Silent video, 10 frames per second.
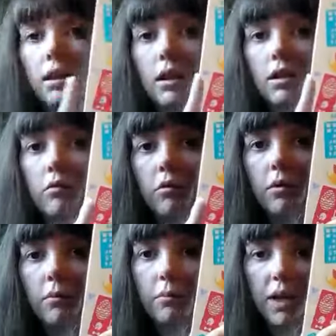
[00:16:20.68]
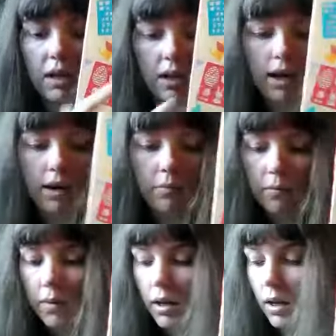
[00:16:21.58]
is from B&M,
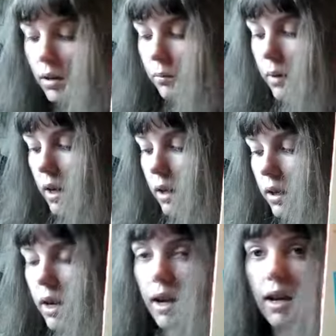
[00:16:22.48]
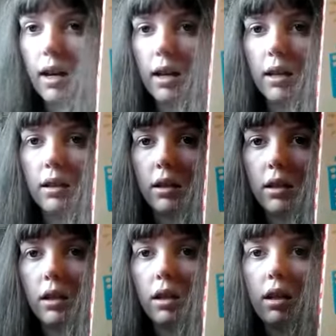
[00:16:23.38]
whereas
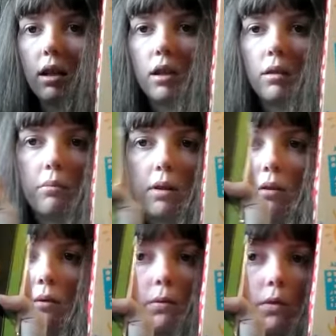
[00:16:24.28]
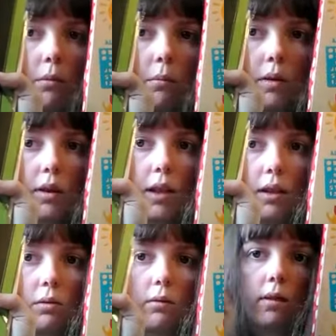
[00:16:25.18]
these were from
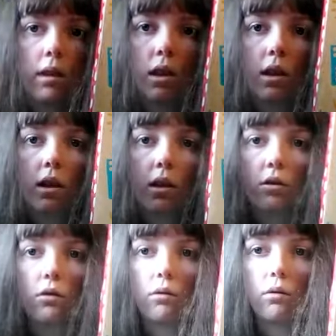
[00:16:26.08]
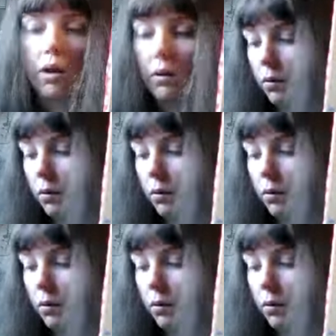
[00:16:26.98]
Lidl. So if